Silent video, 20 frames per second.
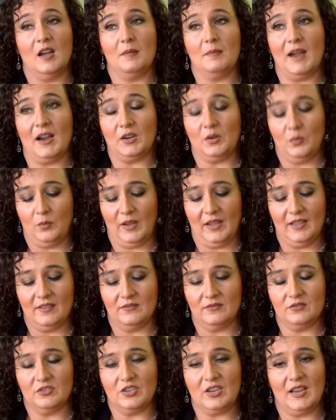
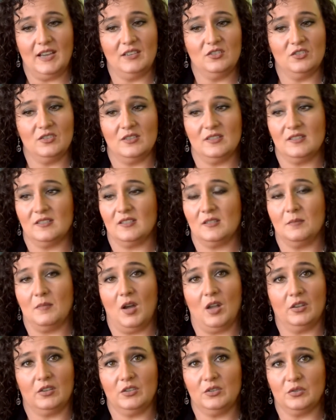Microwave changes the
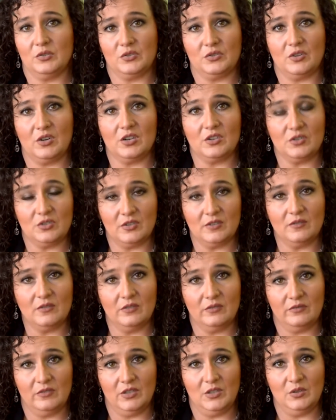molecule structure of
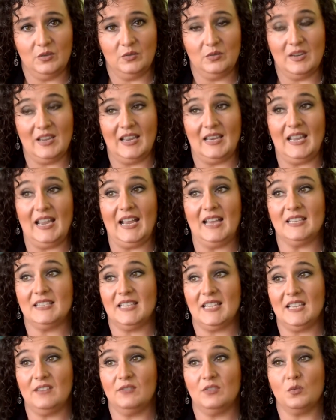the food
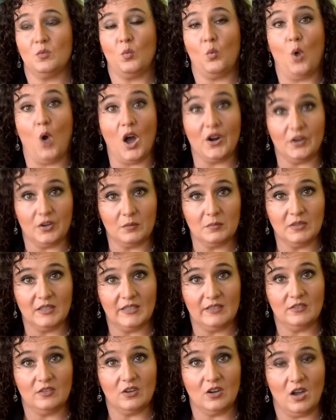and even water,
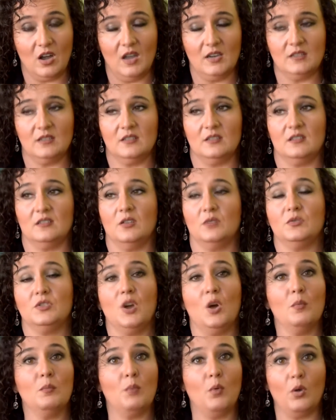believe it or not. So
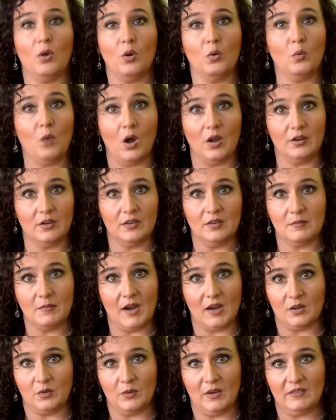don't boil water in the
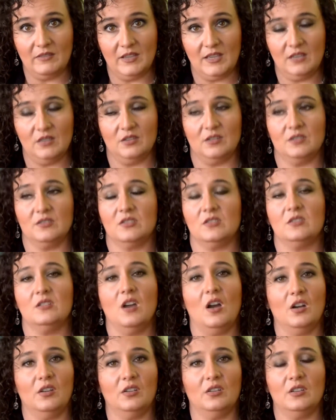microwave either. It's
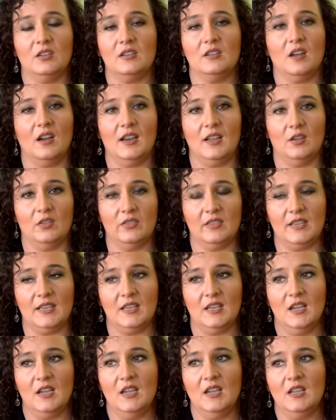not good, not
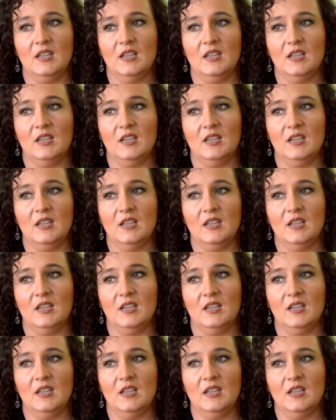healthy.